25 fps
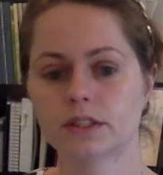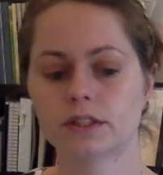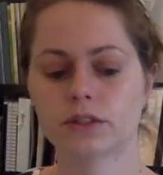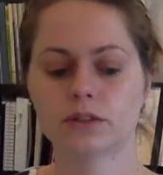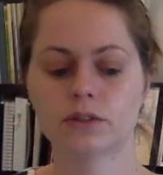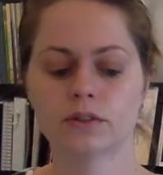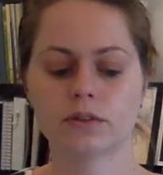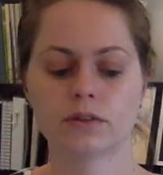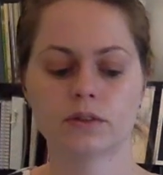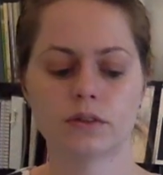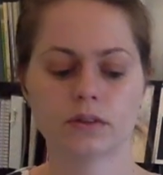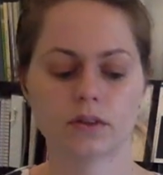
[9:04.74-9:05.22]

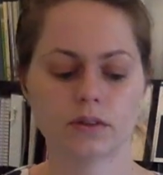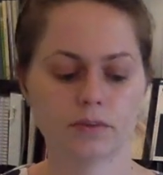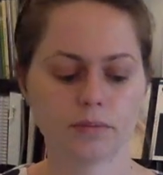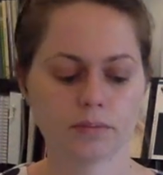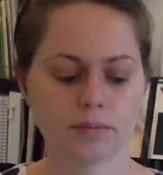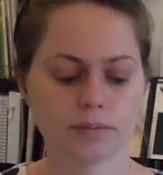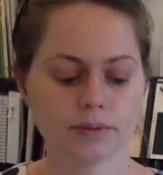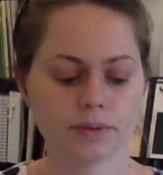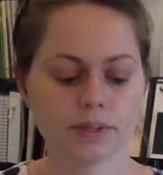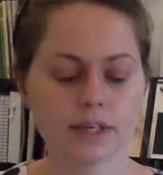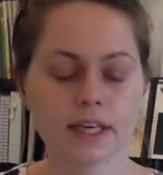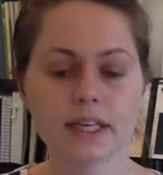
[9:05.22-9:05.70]
to
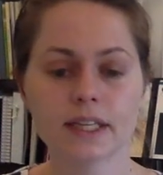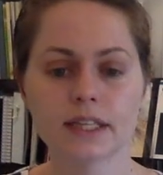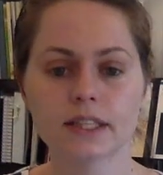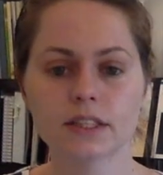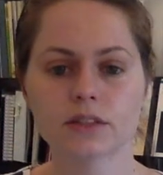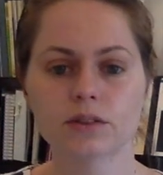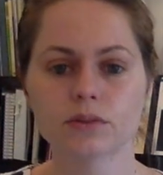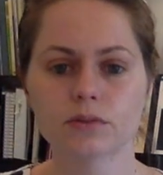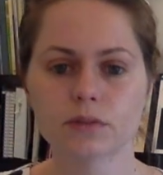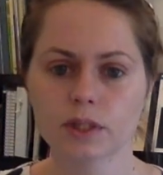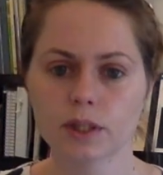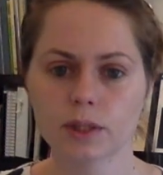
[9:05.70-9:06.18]
play
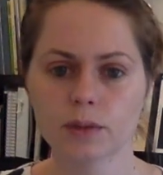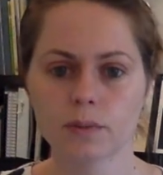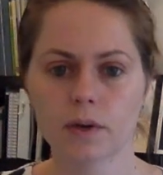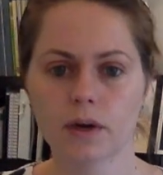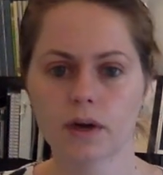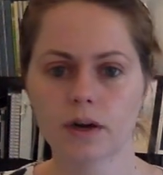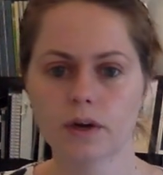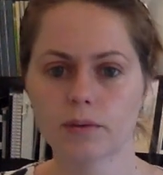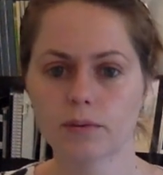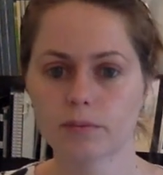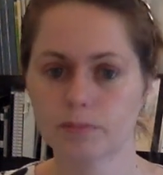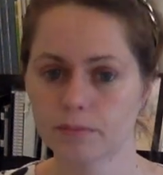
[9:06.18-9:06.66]
this really
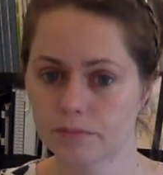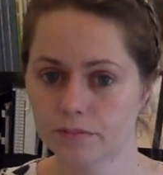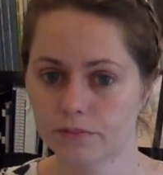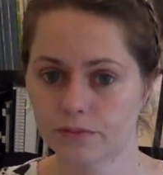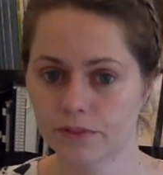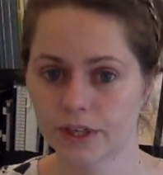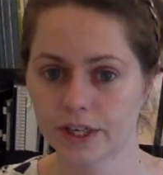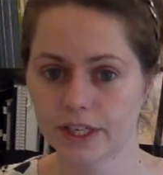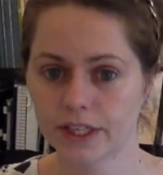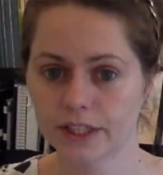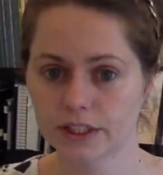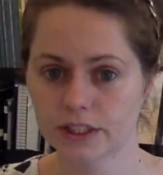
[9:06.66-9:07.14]
well,
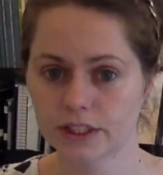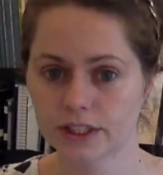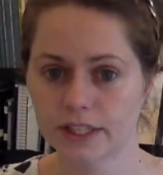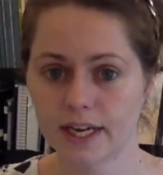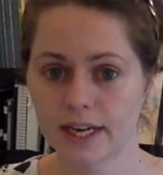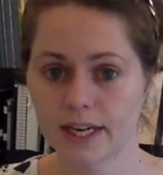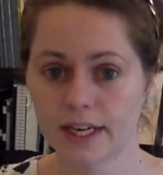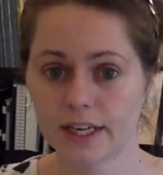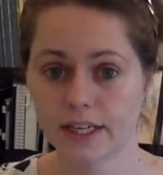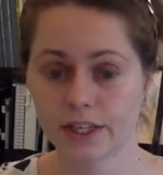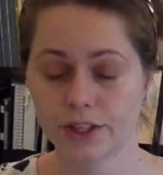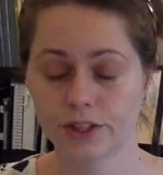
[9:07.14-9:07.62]
variation
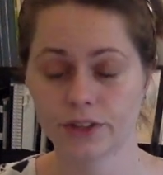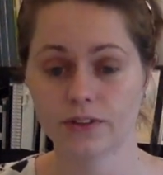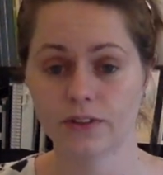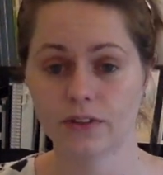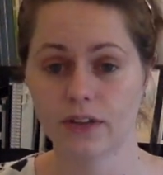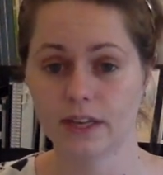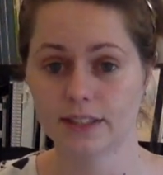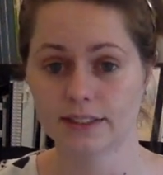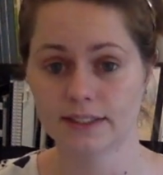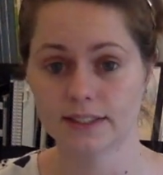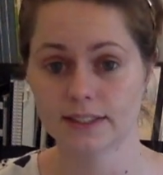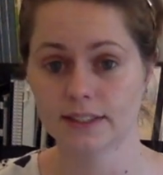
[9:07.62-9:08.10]
A, in your
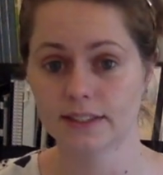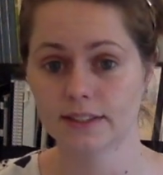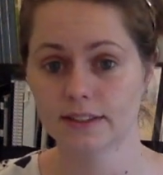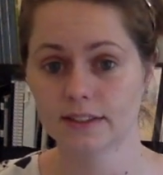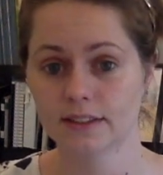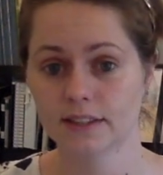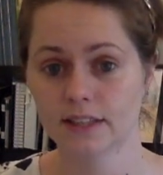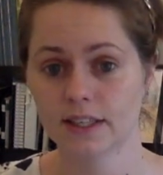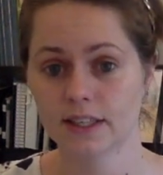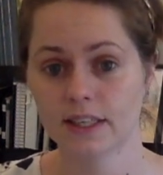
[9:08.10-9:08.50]
lesson.